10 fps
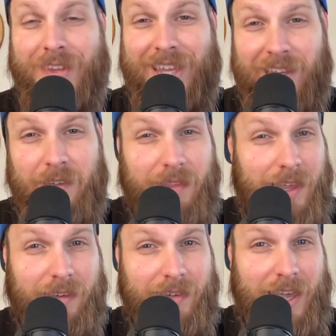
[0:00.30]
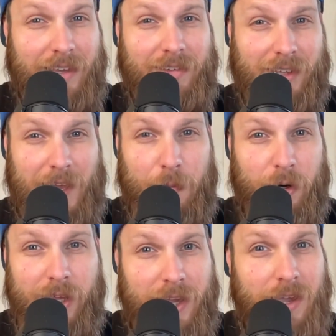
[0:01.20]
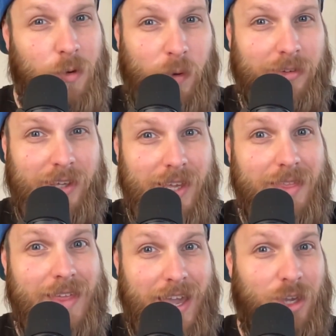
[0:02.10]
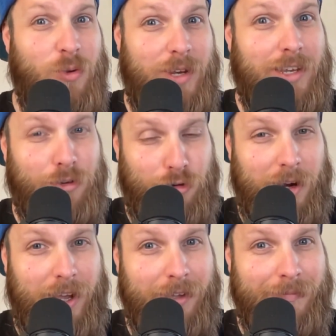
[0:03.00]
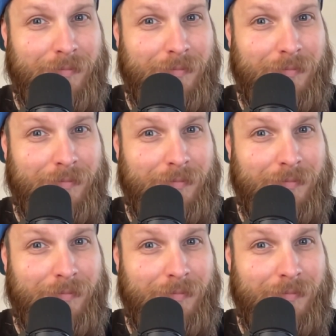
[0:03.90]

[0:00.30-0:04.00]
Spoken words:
Is this a celebrity whiskey that you need to try?